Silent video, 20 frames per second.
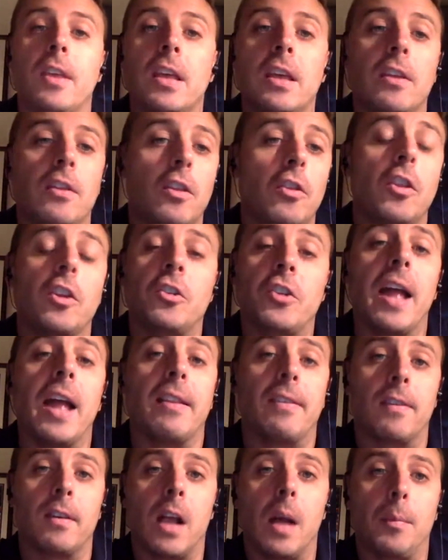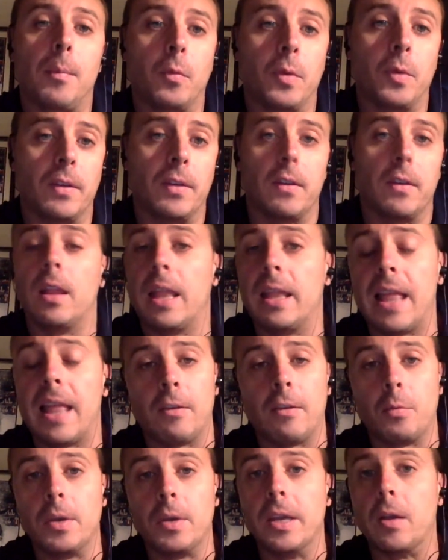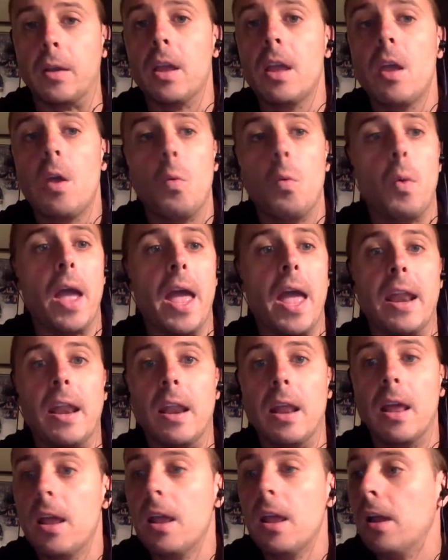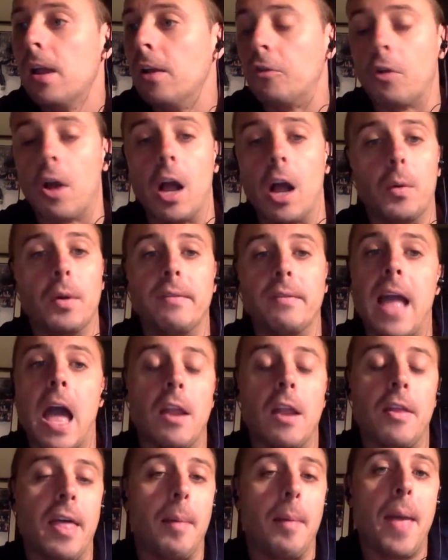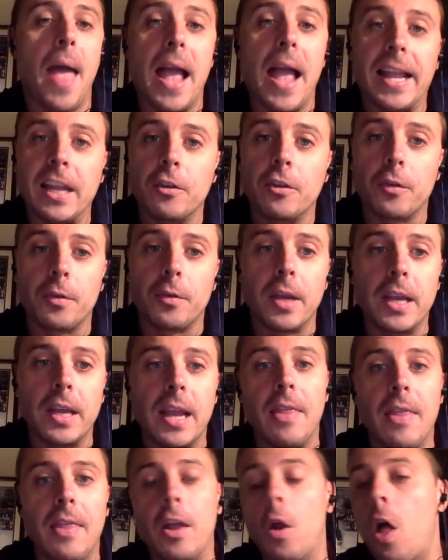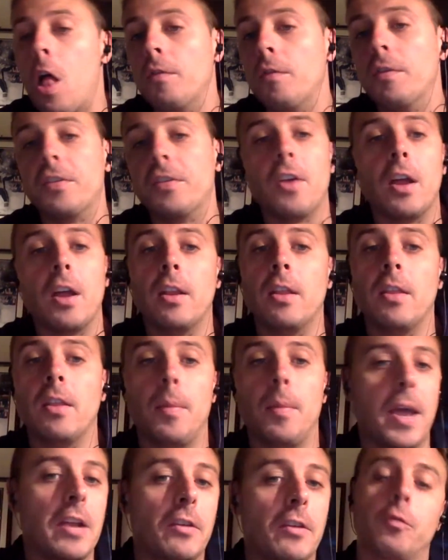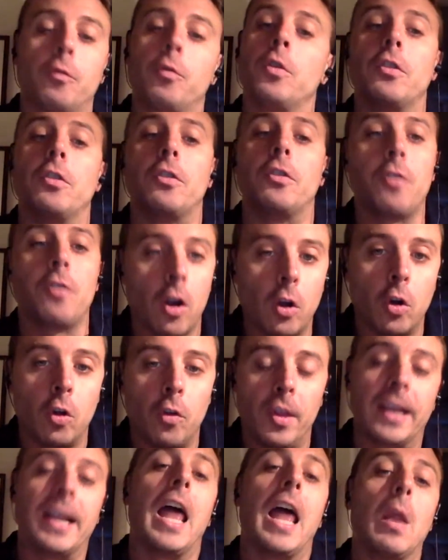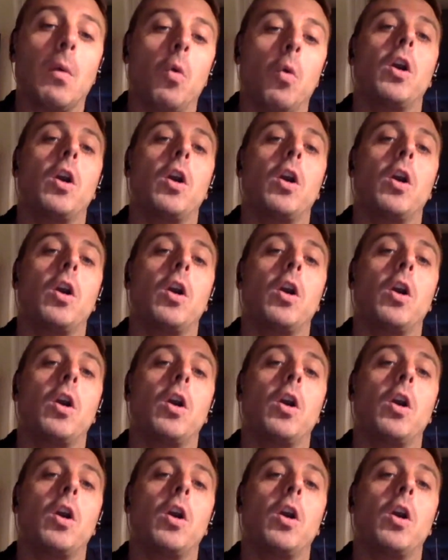the Jets a couple weeks last week when Gronk went down to that back injury, and then all of a sudden the Patriots really struggled. They kind of